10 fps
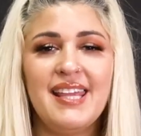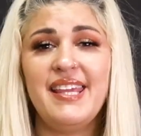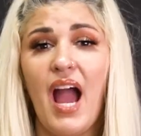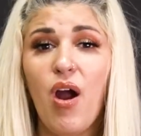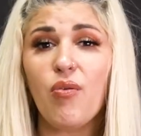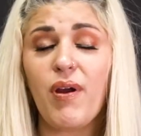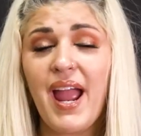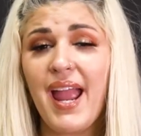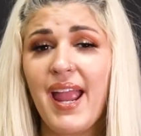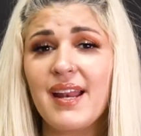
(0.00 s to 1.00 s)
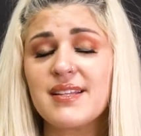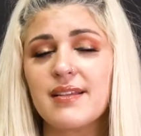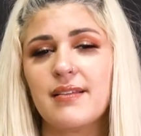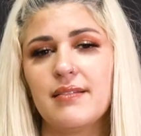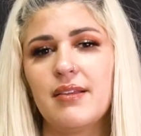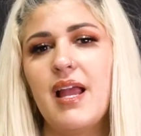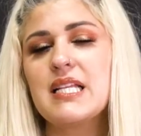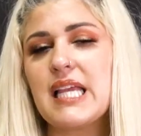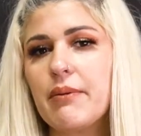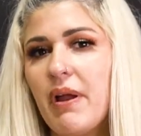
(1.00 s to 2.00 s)
yeah, right.
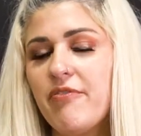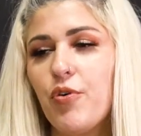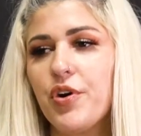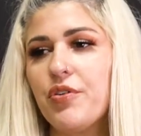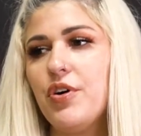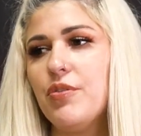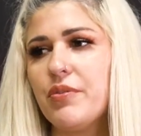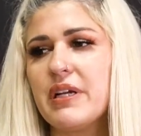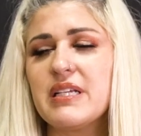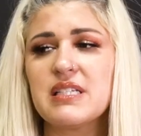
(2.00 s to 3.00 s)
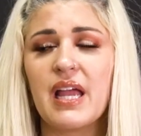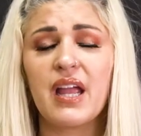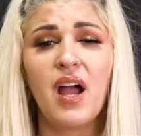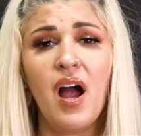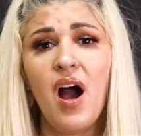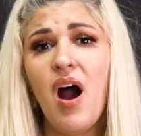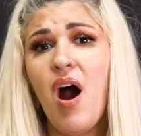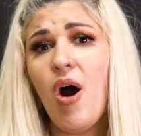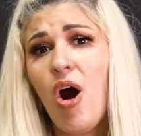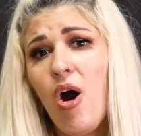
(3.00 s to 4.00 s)
It's like my four year old where he's like,
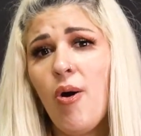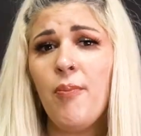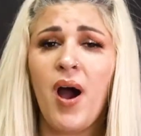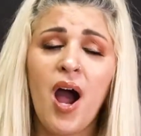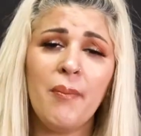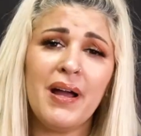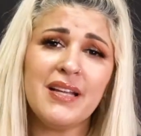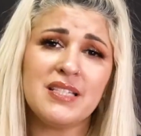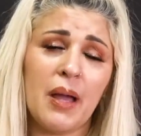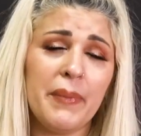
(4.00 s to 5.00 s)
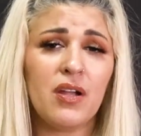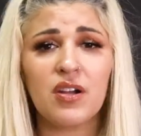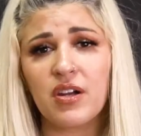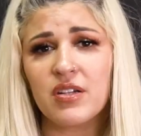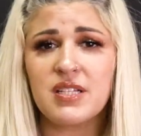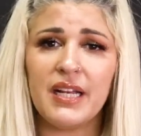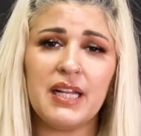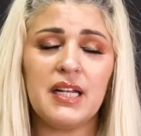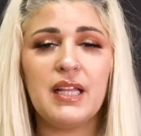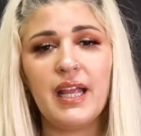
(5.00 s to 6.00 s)
Oh, mom, my tummy hurts. I
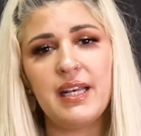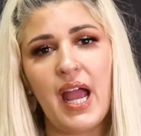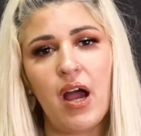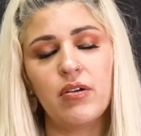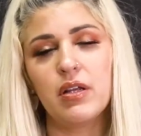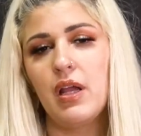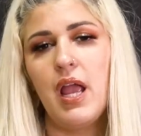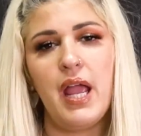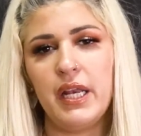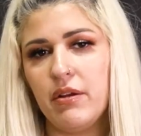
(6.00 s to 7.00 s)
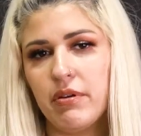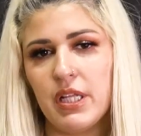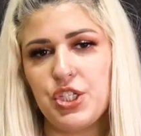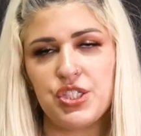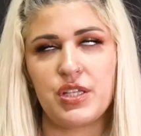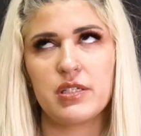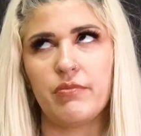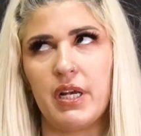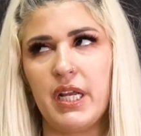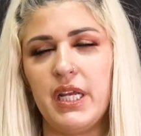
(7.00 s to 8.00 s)
need to lay down. And he really just doesn't
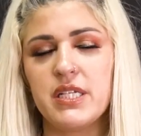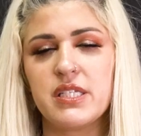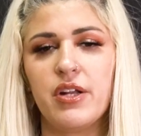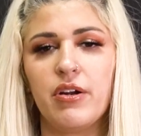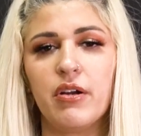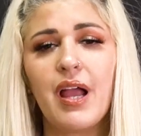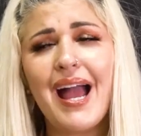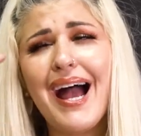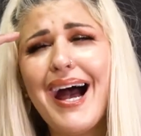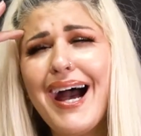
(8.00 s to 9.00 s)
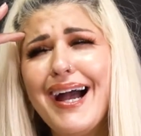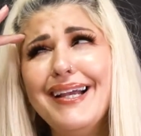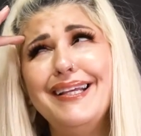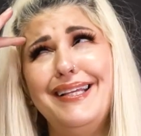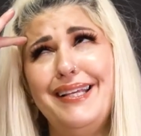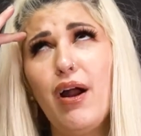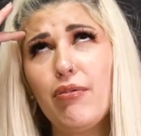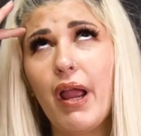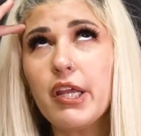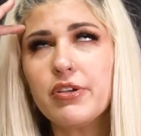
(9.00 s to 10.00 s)
want to eat his dinner. Uh, yeah,
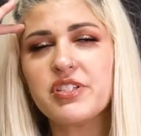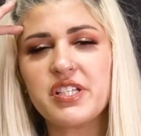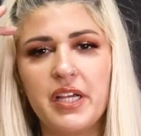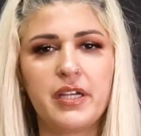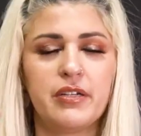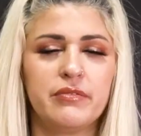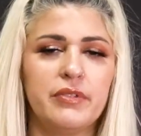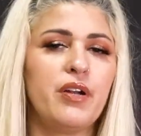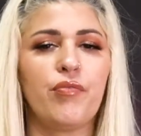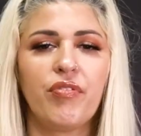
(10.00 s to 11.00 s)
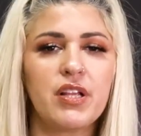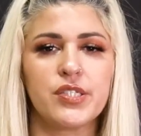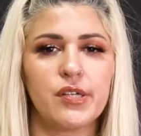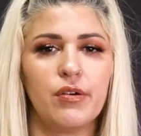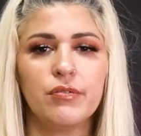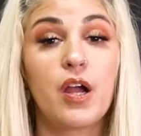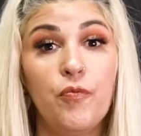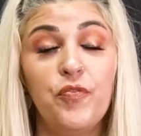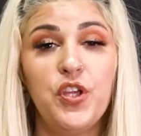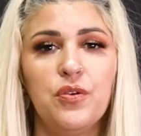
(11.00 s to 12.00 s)
right, you're sick. I don't think so.
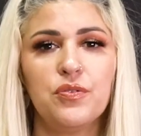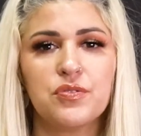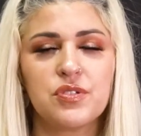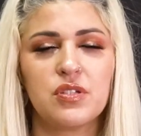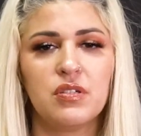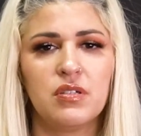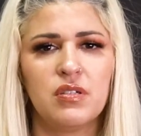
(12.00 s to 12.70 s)
Confused.